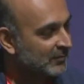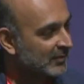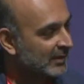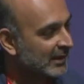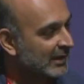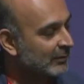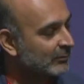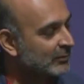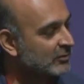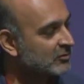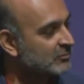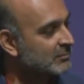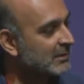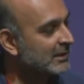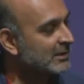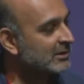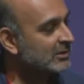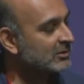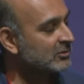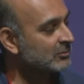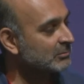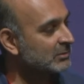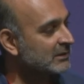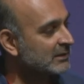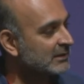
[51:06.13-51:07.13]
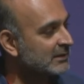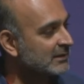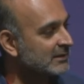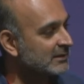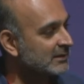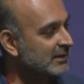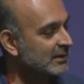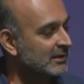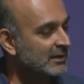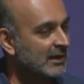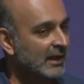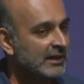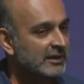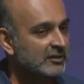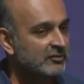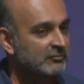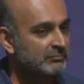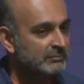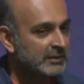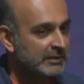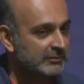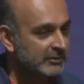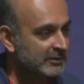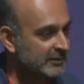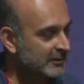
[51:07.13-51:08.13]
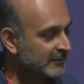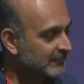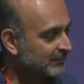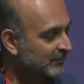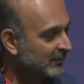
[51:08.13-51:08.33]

It was meant to be a kind of mirror